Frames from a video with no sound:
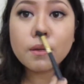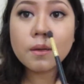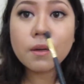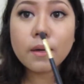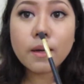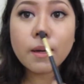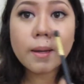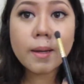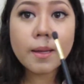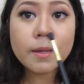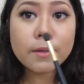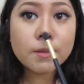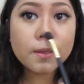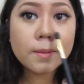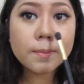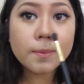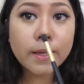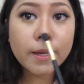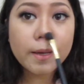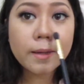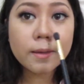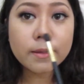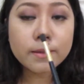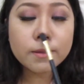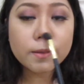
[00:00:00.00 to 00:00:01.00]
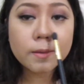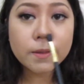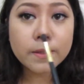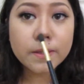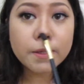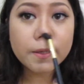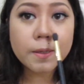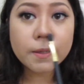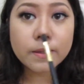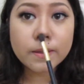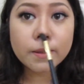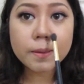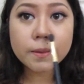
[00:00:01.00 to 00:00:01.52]
I like to apply a little
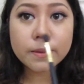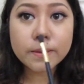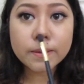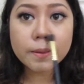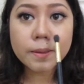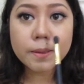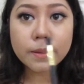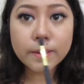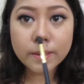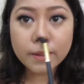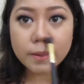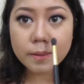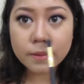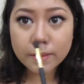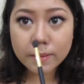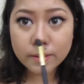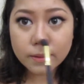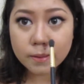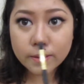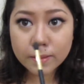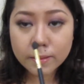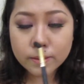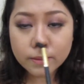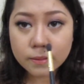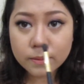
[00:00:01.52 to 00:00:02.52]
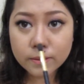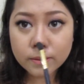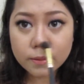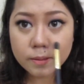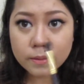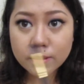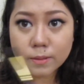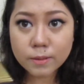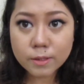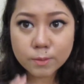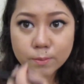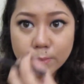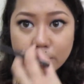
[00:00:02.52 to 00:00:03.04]
here underneath
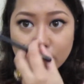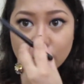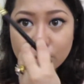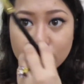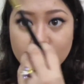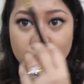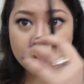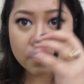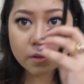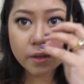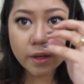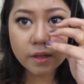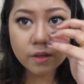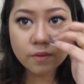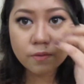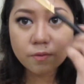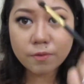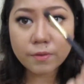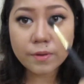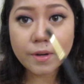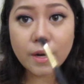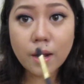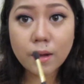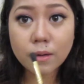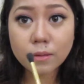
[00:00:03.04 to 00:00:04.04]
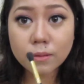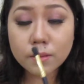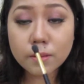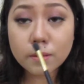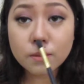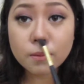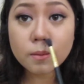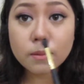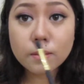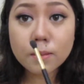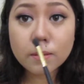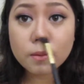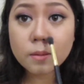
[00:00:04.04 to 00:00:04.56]
because my nose is kind of round.
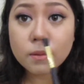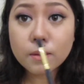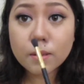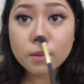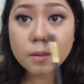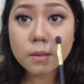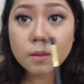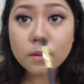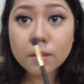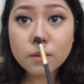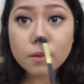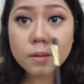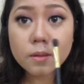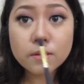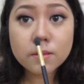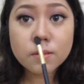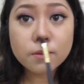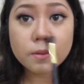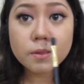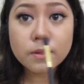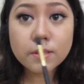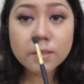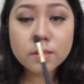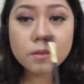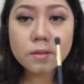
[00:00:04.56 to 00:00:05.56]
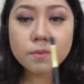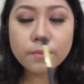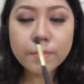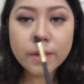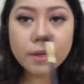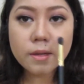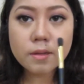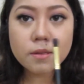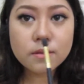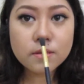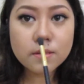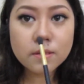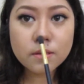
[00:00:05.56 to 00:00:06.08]
So it just
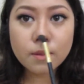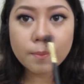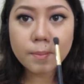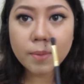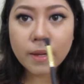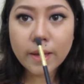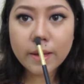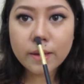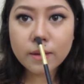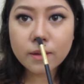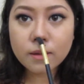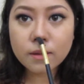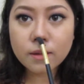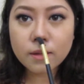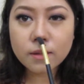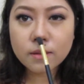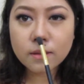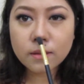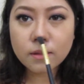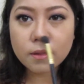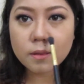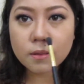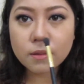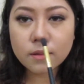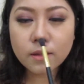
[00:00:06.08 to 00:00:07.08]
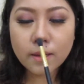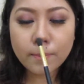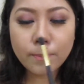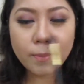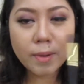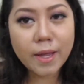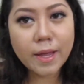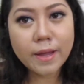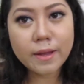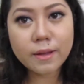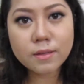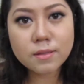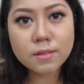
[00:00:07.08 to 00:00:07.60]
makes
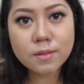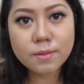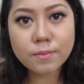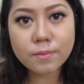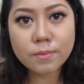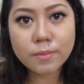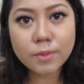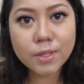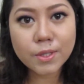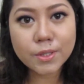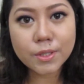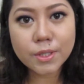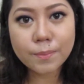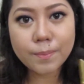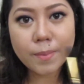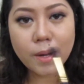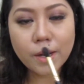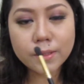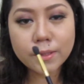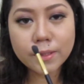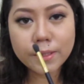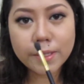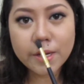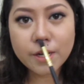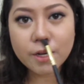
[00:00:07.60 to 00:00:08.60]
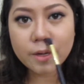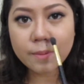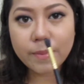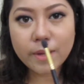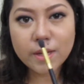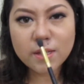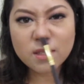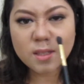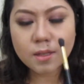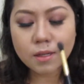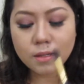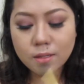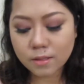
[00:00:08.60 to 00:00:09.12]
applying some contour powder here
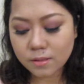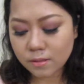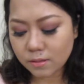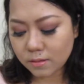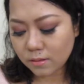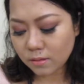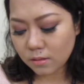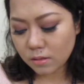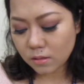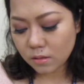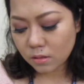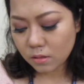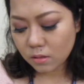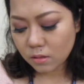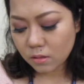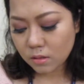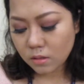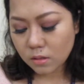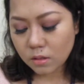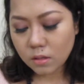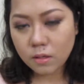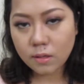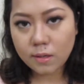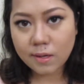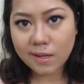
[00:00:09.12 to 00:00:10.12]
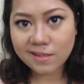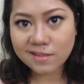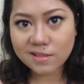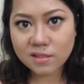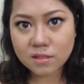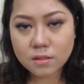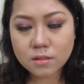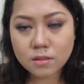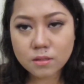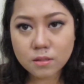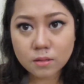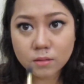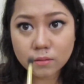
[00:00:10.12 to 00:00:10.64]
makes it a little
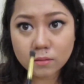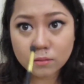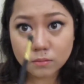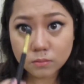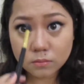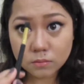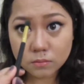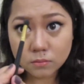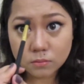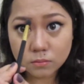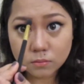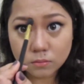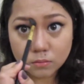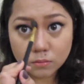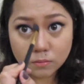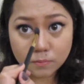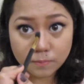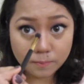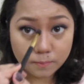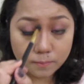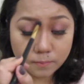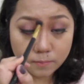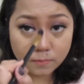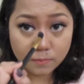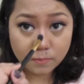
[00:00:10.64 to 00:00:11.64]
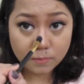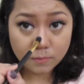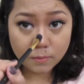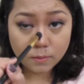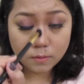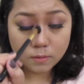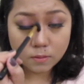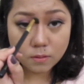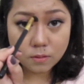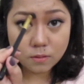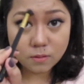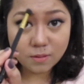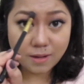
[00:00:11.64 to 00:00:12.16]
less
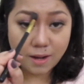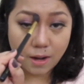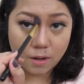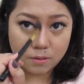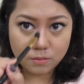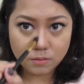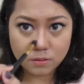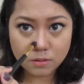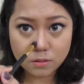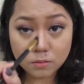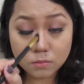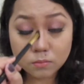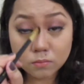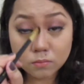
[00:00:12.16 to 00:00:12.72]
round.